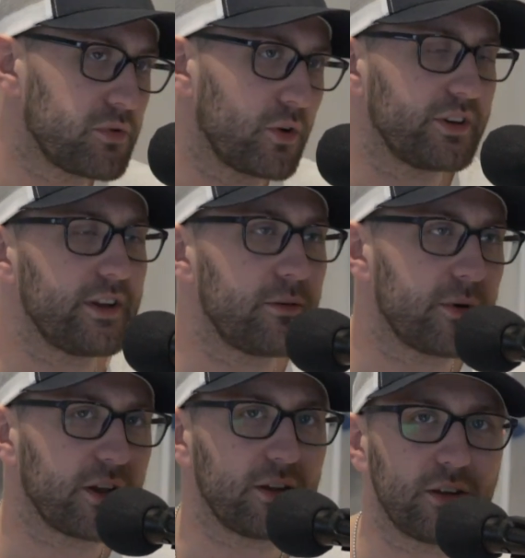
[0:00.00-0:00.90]
broke it down, but
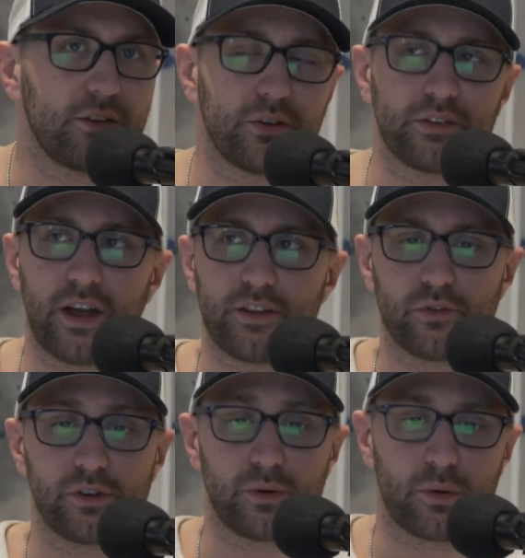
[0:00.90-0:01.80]
I can get those stats for
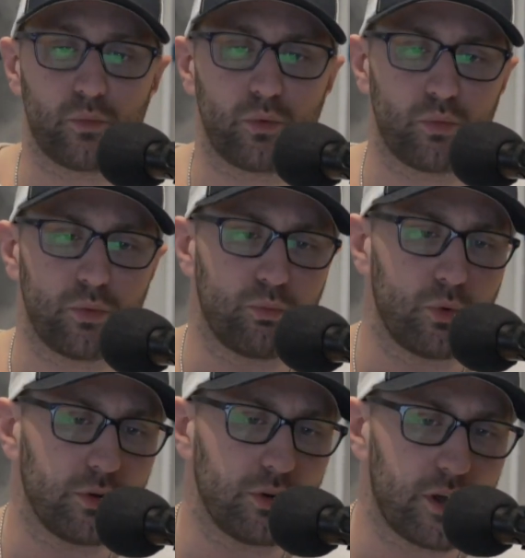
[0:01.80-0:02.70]
you, and
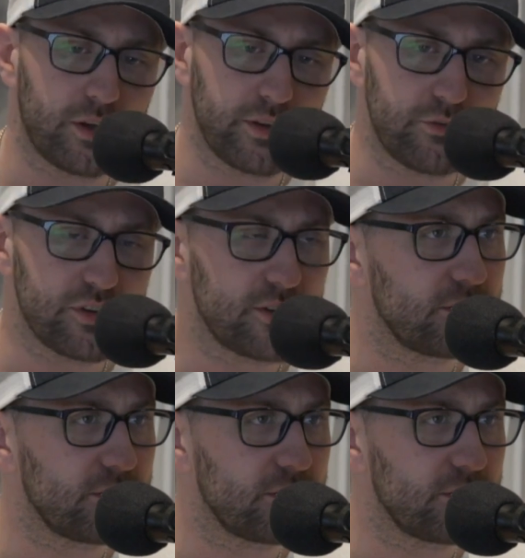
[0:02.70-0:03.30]
we'll leave it in the